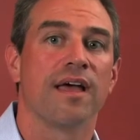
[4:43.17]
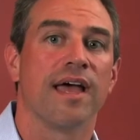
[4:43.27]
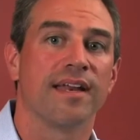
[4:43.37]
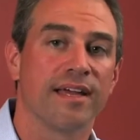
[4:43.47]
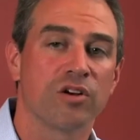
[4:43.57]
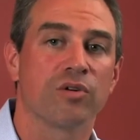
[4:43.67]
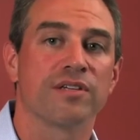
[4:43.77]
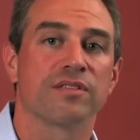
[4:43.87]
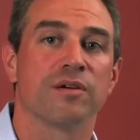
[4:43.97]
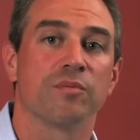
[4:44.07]
and
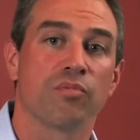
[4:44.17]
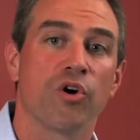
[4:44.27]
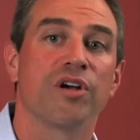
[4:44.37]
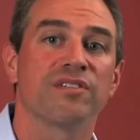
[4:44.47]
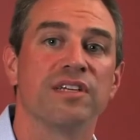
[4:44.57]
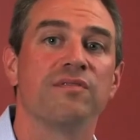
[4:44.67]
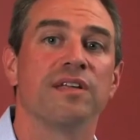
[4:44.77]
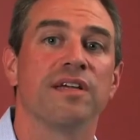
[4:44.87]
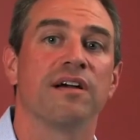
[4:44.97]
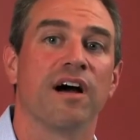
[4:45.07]
increase the productivity